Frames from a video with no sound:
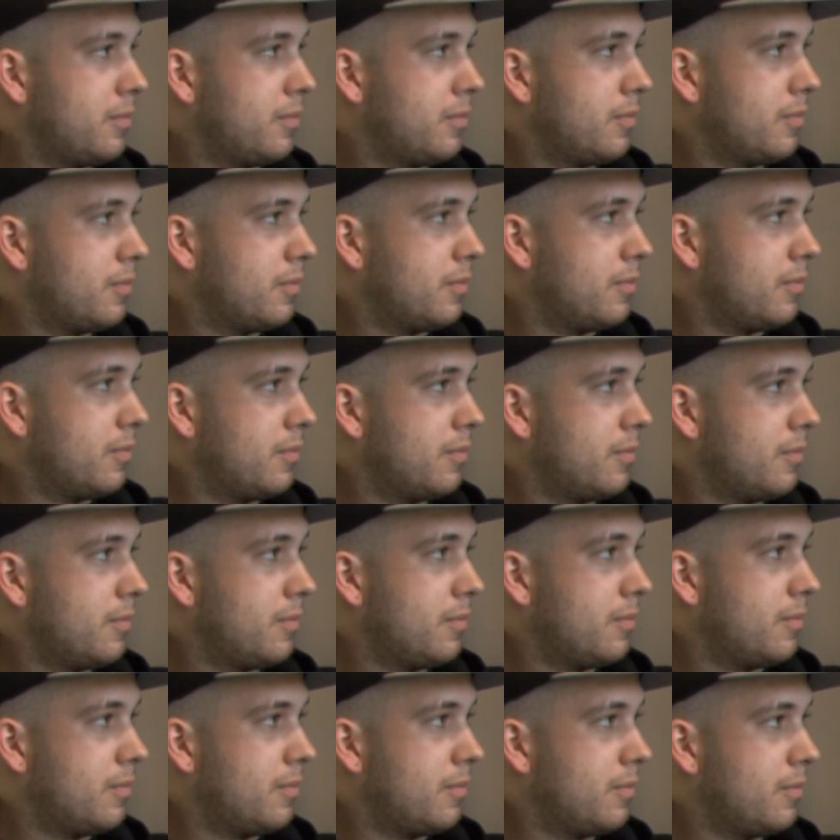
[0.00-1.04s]

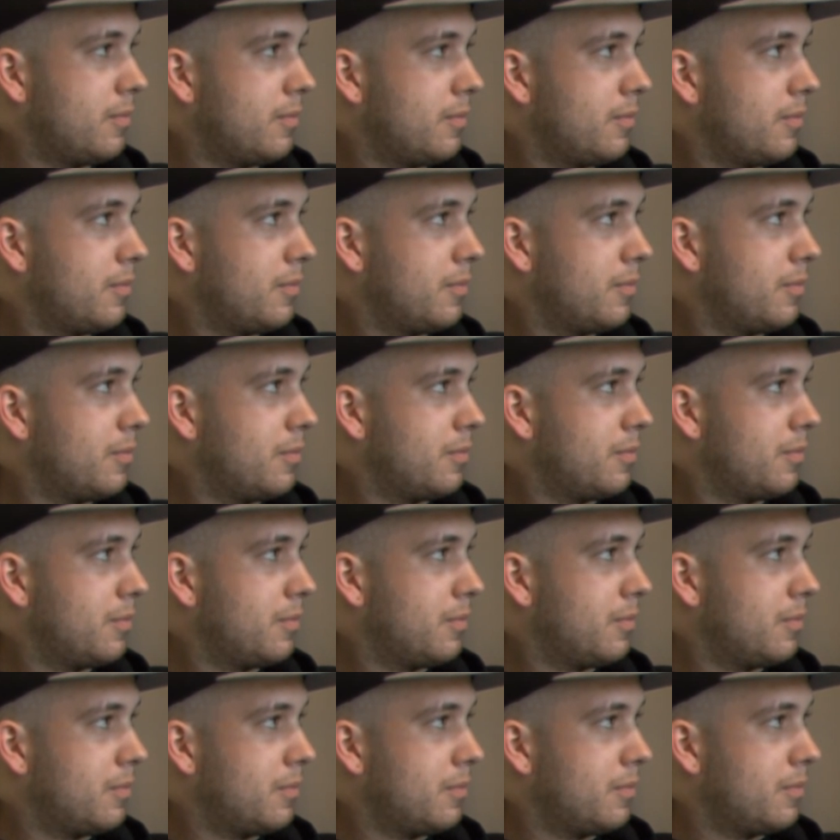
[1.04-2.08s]

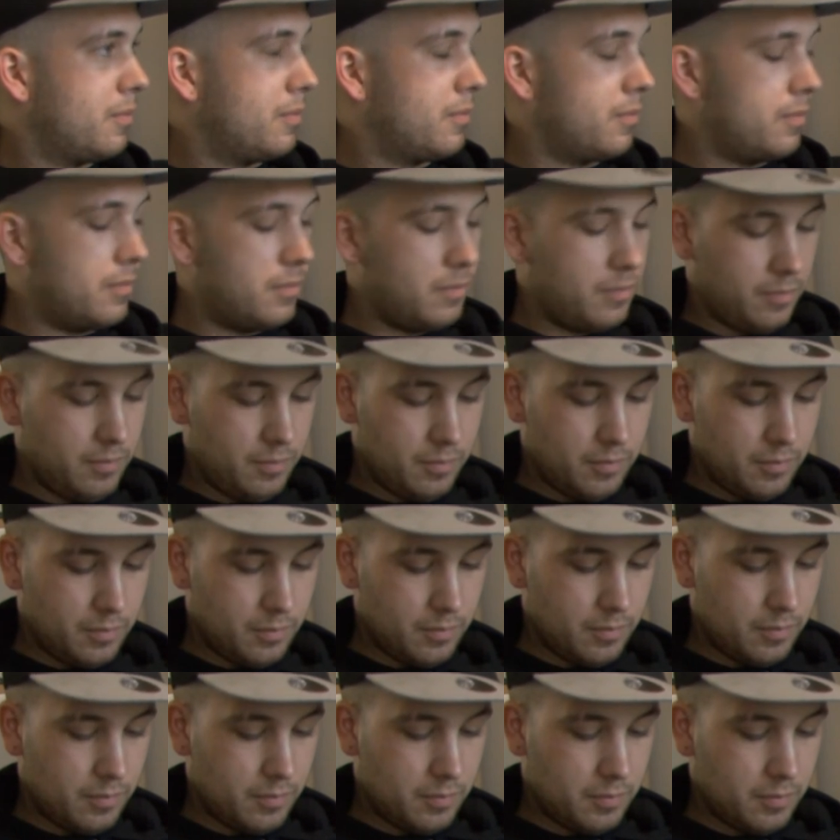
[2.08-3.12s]

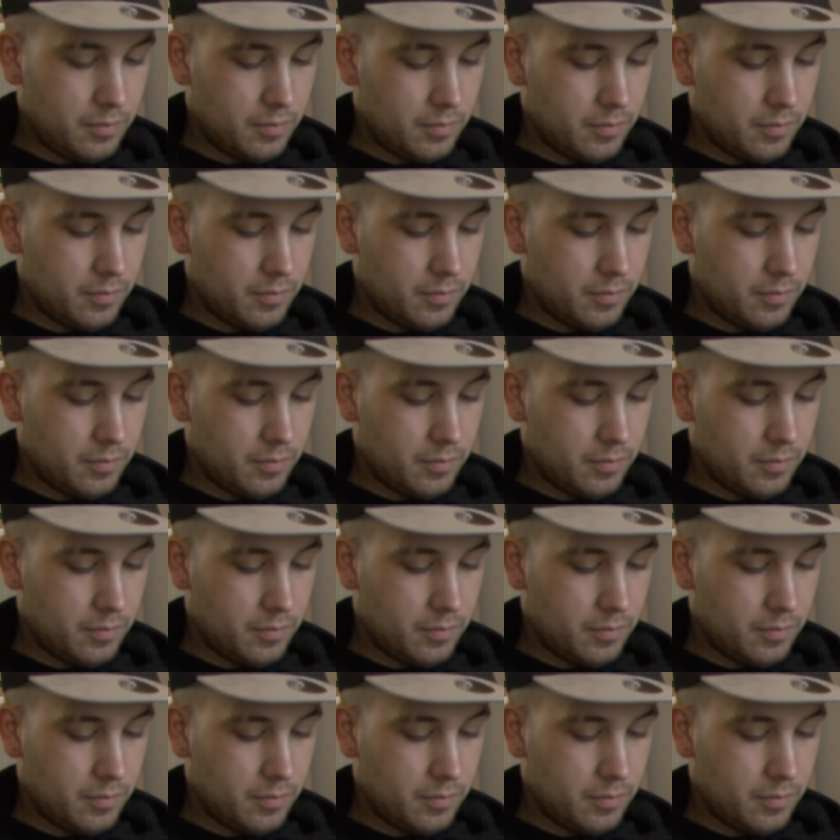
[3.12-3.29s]
(silent)